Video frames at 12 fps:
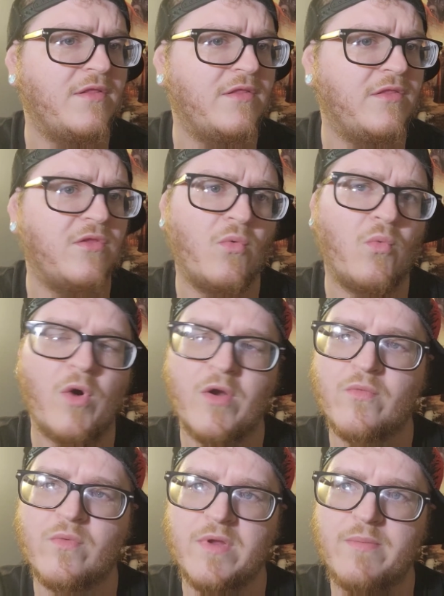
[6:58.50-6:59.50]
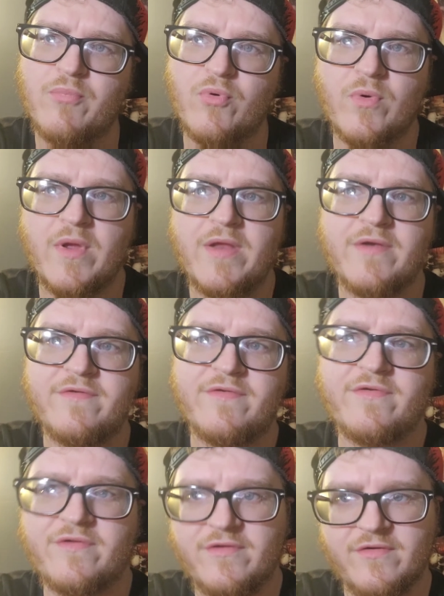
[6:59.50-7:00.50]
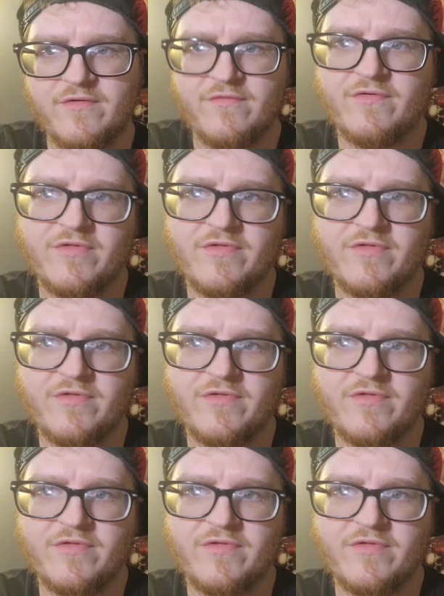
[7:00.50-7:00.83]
the one reprint for the